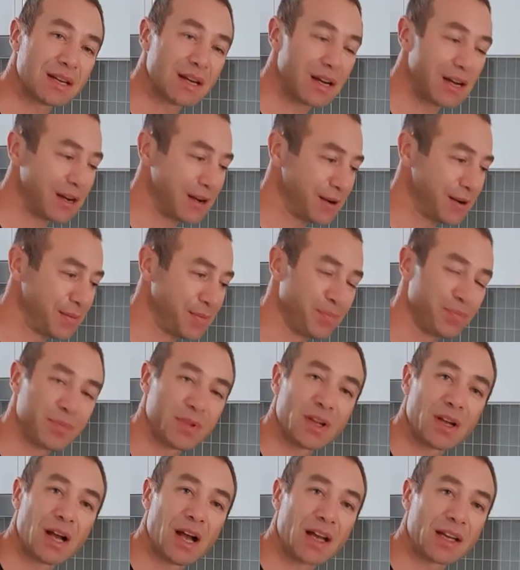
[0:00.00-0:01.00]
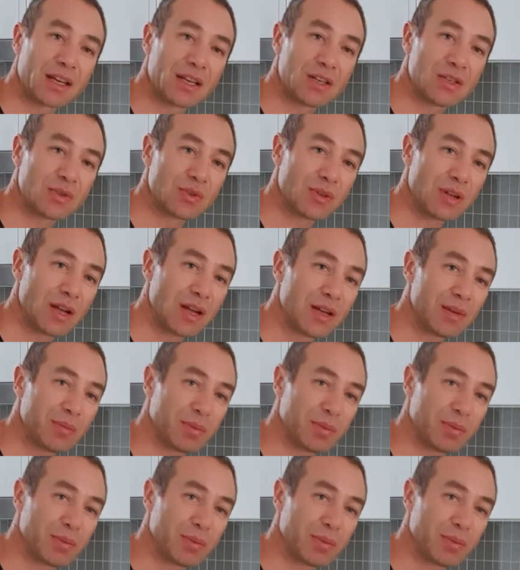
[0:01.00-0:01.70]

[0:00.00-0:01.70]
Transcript: I can do that.